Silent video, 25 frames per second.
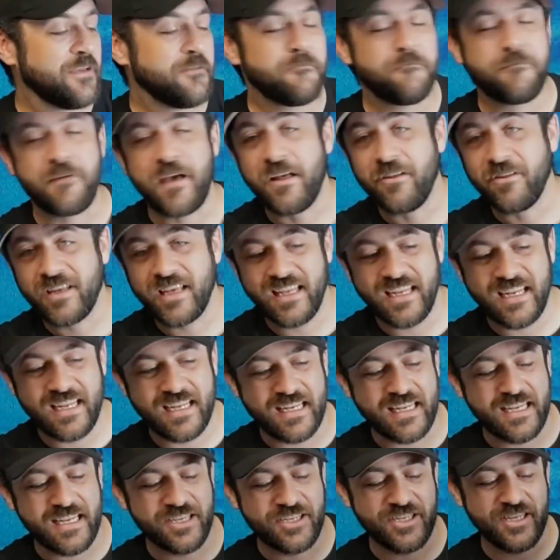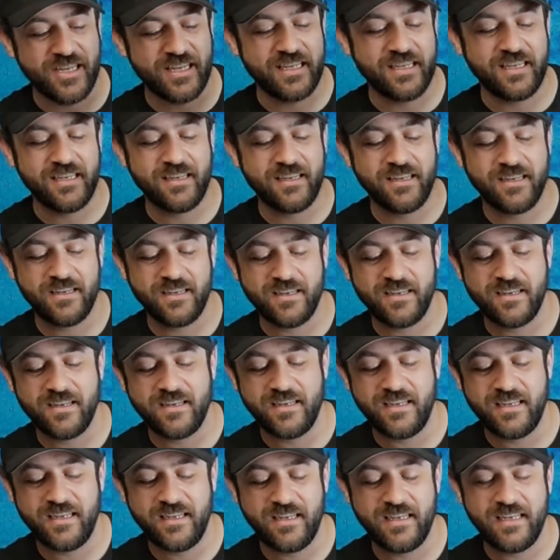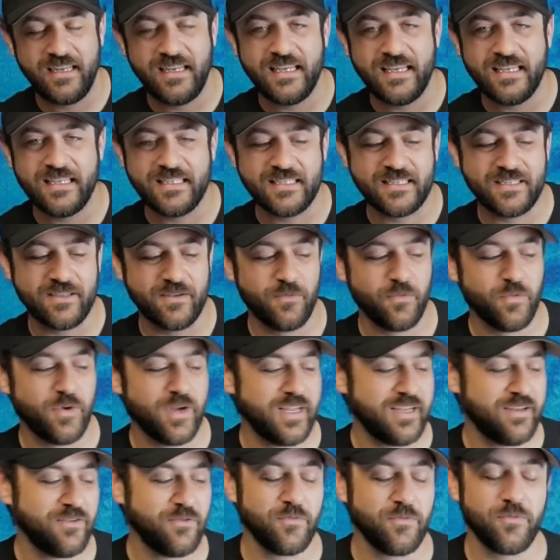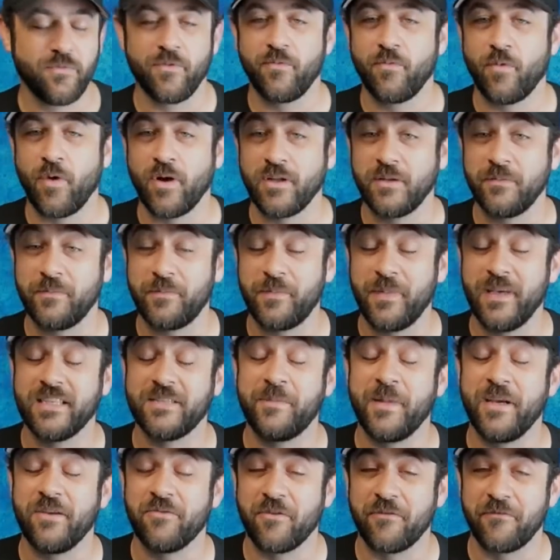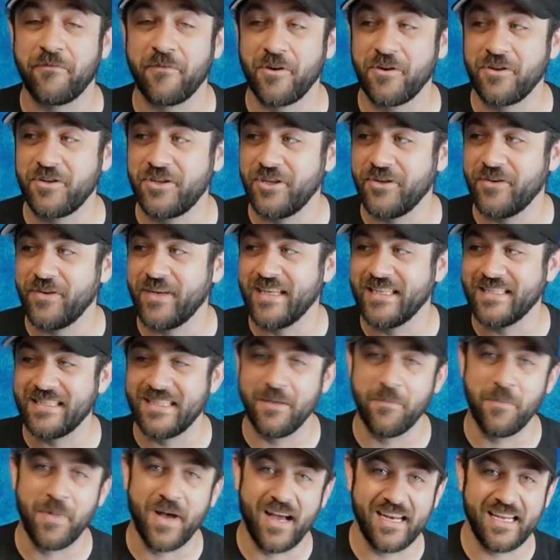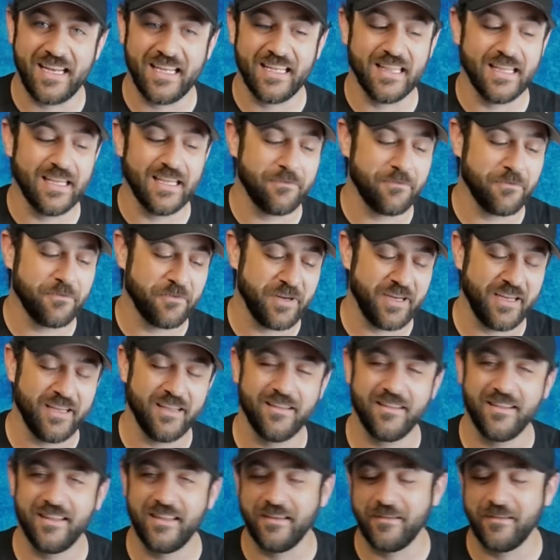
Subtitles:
Falcon Edition is what is being referred to is the body livery.